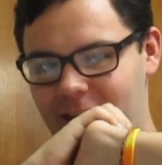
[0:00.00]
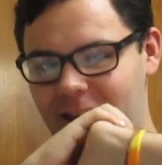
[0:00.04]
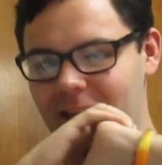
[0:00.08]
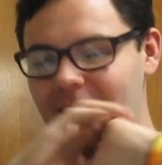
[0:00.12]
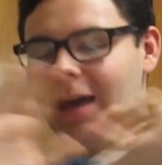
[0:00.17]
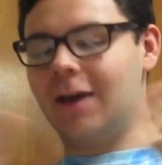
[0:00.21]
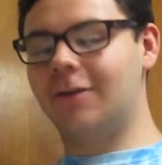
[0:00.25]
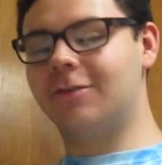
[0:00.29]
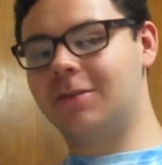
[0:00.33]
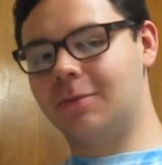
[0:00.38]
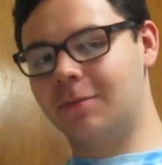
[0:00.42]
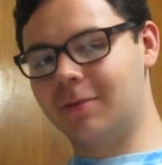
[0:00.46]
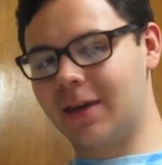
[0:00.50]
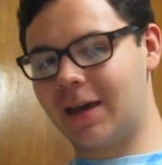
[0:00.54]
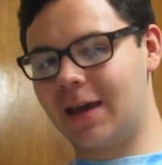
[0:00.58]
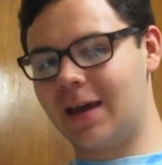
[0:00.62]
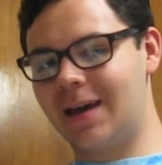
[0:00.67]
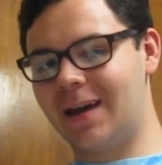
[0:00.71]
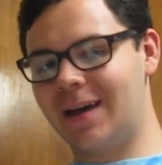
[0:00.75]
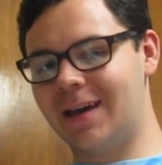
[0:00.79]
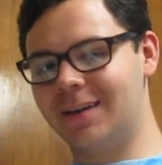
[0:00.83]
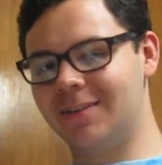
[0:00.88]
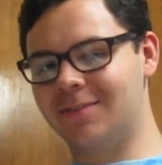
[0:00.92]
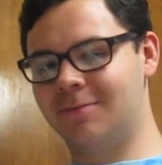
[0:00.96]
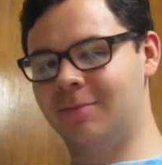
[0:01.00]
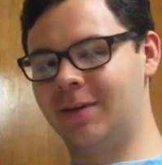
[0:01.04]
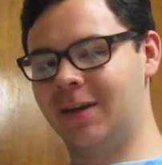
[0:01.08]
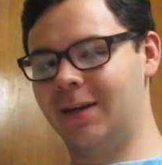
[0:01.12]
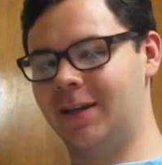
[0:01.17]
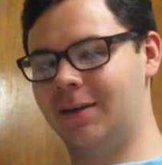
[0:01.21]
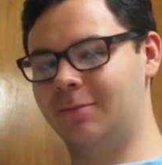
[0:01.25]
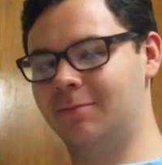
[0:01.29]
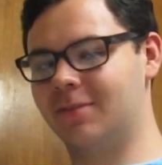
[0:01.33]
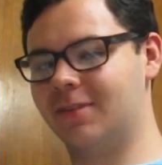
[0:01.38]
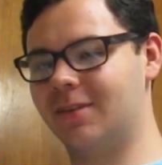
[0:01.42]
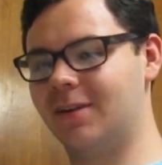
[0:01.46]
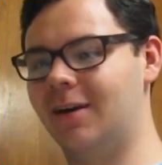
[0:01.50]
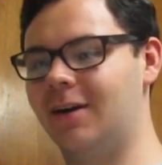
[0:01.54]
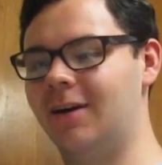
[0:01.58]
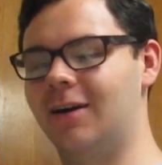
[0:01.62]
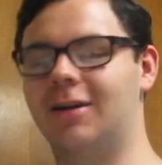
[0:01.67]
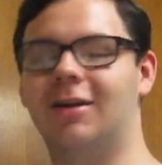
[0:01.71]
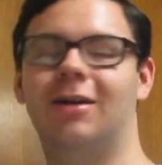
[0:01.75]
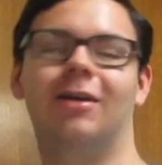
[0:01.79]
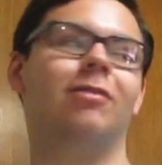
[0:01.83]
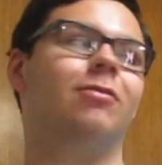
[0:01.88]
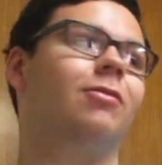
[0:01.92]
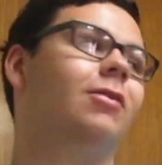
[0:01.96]
Hey, what's up you guys? My name's
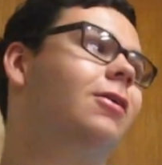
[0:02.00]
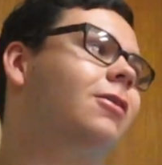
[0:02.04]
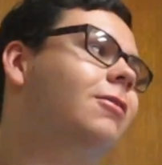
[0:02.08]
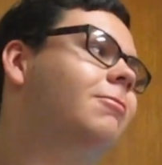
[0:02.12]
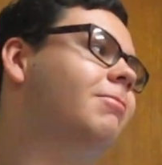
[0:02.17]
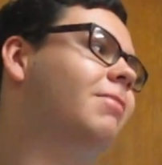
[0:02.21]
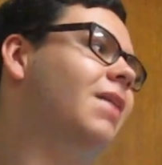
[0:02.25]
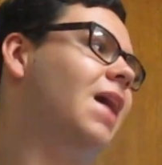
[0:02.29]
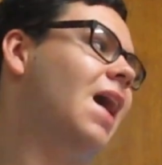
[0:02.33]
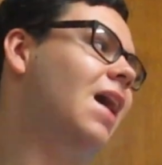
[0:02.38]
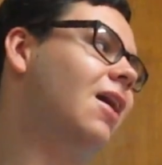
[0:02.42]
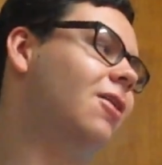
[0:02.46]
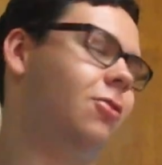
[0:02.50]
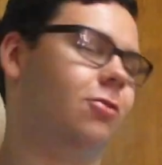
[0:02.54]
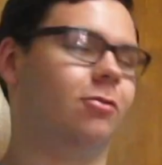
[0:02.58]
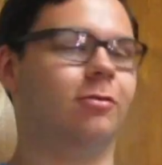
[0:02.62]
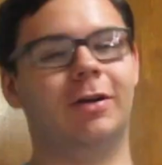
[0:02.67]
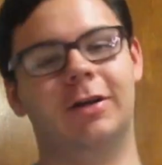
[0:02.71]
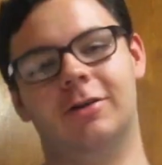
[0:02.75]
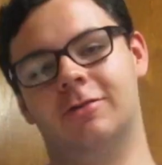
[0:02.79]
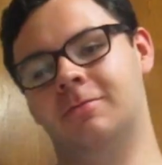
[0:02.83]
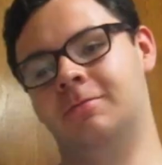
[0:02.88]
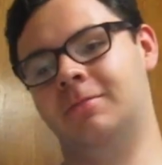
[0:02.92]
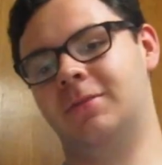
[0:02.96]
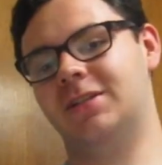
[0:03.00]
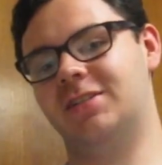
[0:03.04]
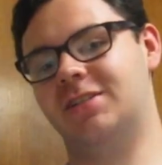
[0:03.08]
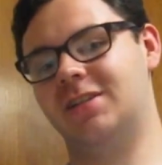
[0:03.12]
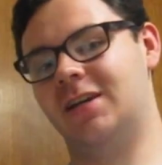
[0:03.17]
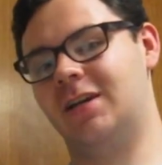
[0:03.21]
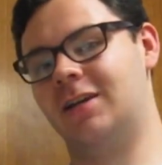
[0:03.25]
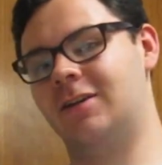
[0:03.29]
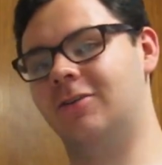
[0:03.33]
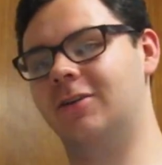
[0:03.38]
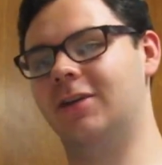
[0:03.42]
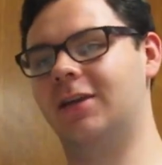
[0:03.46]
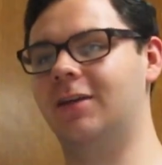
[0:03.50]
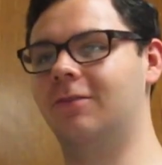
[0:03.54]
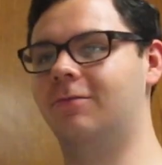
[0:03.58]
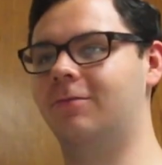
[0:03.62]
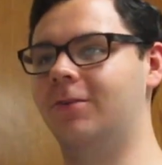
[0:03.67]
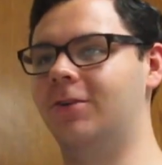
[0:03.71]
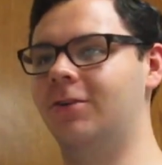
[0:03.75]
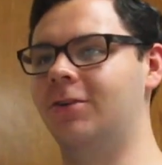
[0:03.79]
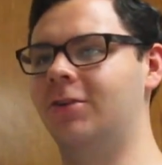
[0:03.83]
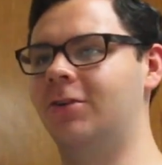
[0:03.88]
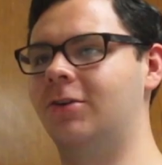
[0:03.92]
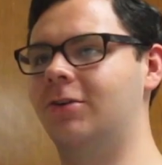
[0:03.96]
Connor. Welcome back, or welcome to my channel if
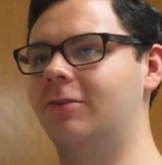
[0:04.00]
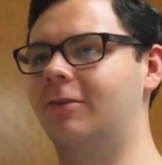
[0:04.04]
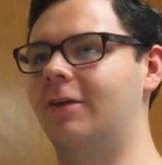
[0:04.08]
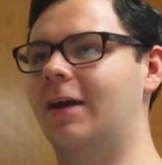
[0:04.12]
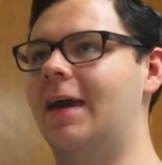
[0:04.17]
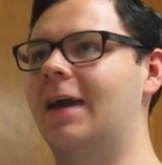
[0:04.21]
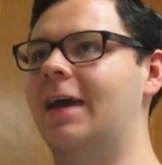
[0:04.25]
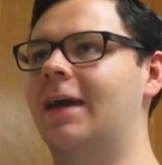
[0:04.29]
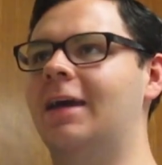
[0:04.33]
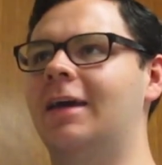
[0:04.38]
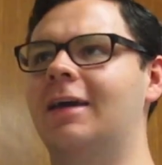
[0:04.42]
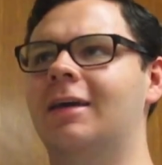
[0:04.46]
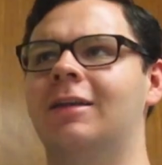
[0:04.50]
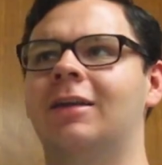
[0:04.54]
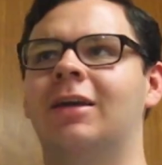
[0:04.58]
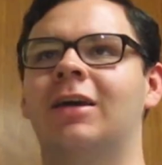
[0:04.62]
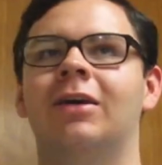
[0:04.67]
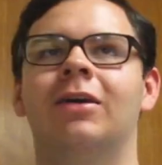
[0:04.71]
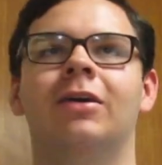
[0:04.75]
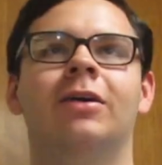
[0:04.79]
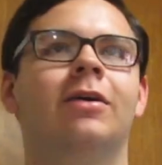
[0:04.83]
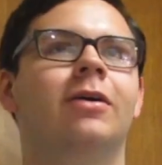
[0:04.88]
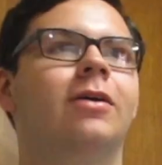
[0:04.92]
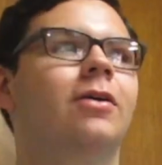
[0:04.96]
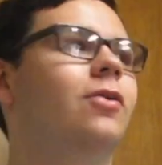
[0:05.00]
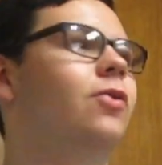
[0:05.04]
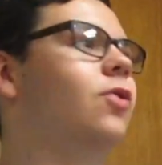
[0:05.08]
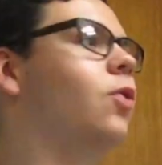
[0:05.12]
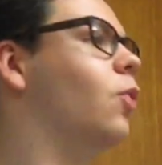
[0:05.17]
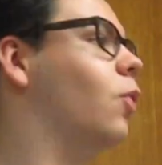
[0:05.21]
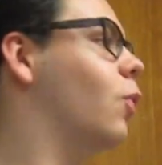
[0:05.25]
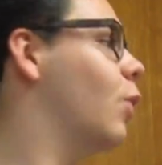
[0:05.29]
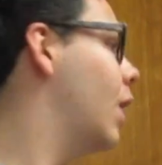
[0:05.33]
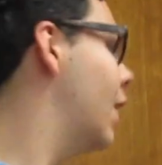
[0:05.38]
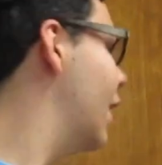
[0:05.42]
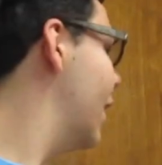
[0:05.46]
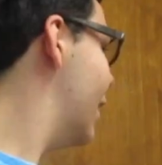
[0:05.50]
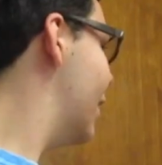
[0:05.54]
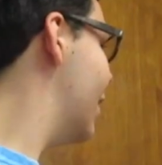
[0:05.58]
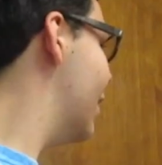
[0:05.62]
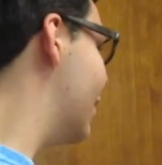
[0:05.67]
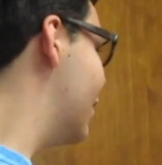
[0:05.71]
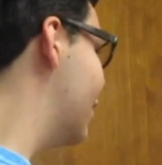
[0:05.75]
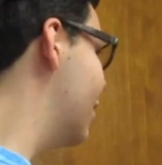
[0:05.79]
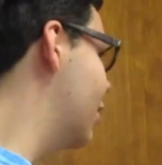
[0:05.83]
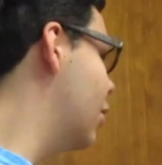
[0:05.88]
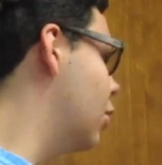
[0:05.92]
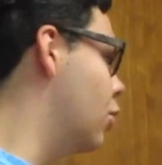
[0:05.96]
you're new. And what?
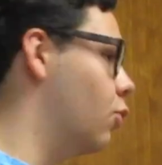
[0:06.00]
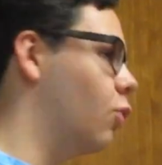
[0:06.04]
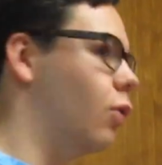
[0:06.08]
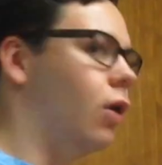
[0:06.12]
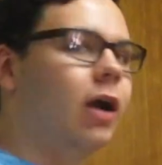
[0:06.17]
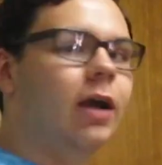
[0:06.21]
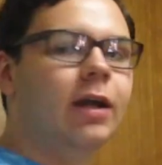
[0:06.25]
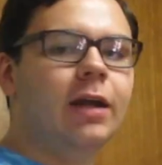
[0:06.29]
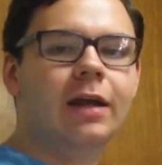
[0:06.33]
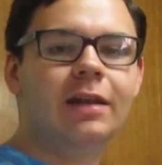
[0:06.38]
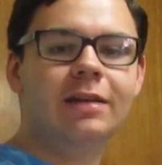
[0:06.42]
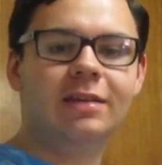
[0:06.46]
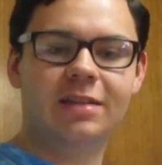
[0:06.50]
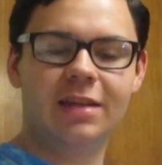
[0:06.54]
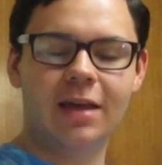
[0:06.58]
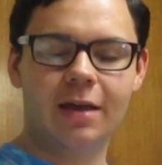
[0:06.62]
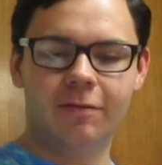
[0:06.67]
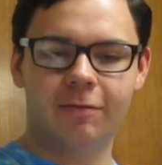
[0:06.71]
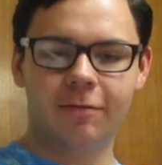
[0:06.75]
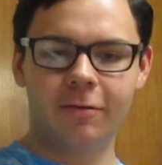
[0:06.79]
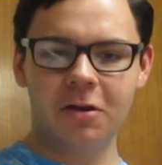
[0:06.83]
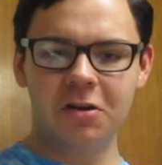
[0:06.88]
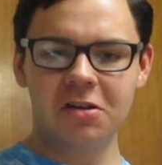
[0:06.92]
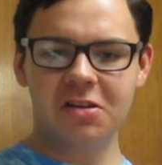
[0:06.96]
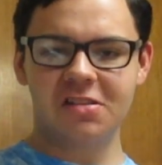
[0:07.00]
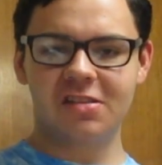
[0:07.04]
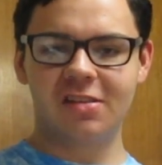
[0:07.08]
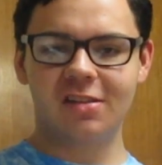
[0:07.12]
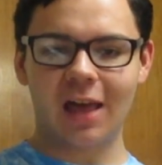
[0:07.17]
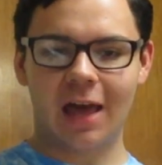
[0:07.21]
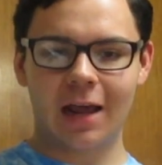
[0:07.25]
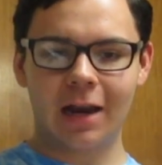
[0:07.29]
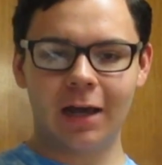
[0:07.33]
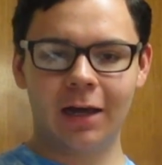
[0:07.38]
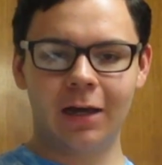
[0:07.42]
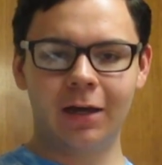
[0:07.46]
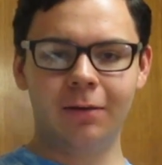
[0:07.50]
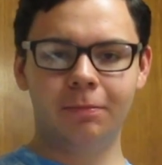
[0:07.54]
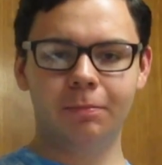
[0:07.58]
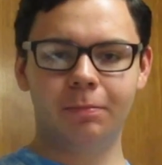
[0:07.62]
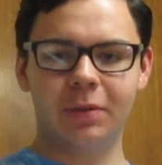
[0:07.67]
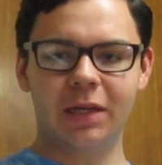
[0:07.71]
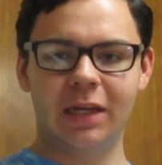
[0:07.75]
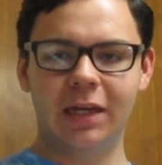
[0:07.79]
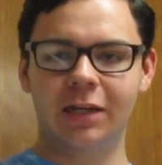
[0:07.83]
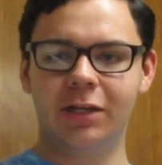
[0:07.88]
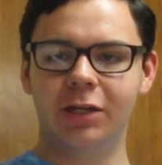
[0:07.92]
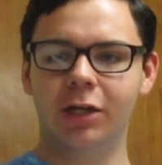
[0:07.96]
We're in a different setup
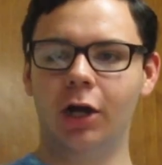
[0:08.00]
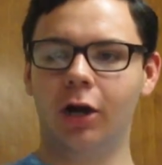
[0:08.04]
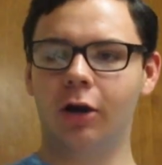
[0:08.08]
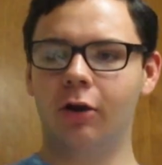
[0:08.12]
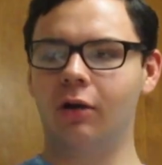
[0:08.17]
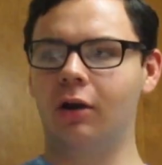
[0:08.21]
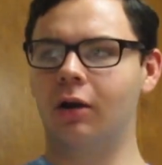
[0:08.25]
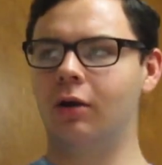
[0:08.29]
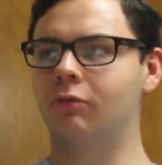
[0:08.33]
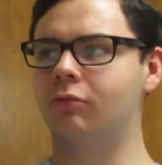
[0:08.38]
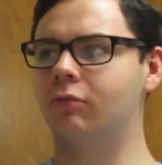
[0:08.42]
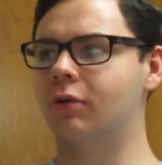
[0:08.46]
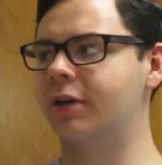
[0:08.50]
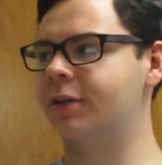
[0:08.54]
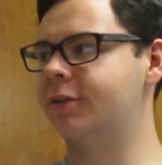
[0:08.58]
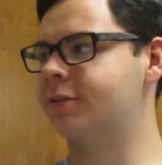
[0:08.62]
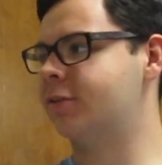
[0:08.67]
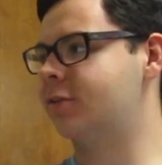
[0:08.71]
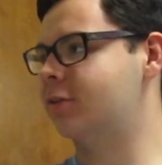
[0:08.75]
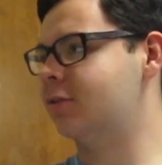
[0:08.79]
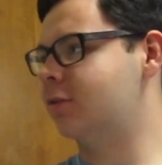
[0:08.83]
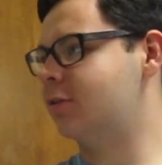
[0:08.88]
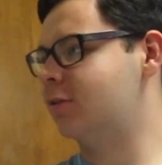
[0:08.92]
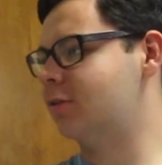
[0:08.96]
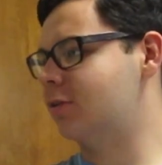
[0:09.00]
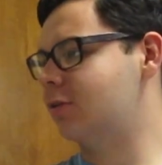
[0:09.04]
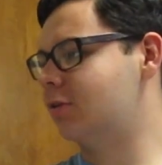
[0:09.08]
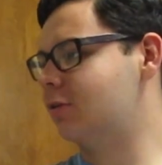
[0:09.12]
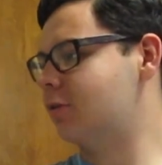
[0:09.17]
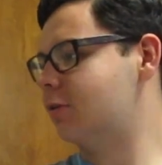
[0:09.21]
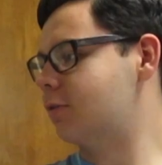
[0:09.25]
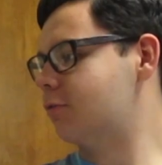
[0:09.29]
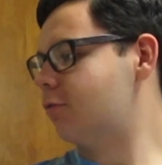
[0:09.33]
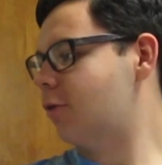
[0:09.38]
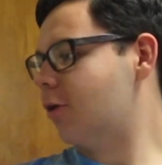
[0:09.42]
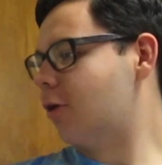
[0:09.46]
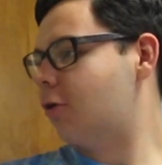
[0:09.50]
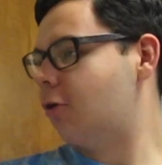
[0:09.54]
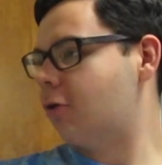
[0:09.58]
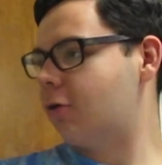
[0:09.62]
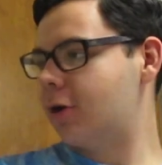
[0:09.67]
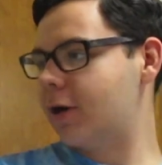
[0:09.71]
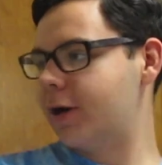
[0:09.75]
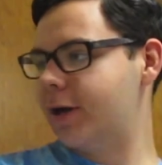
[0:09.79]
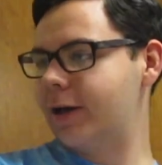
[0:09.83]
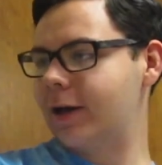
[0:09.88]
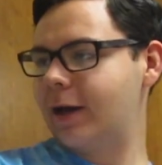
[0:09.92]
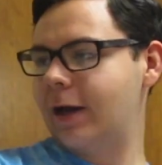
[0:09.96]
in your original
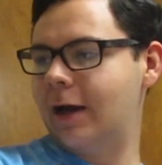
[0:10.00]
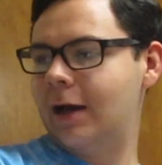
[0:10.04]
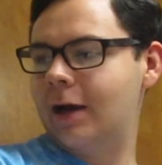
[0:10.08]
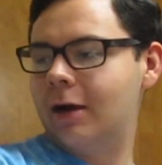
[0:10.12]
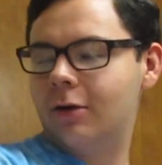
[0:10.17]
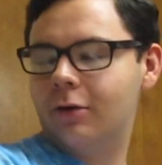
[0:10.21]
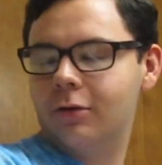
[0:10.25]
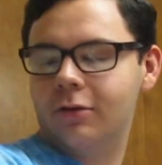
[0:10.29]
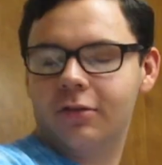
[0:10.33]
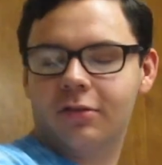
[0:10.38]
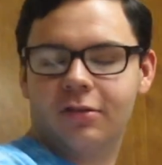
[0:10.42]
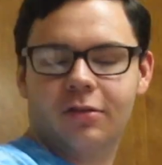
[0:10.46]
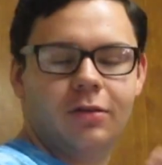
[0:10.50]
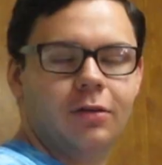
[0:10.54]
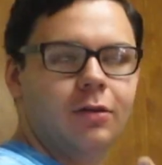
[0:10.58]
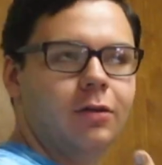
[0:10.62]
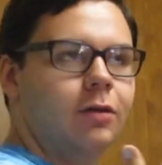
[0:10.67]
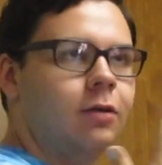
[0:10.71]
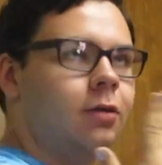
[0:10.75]
recording house?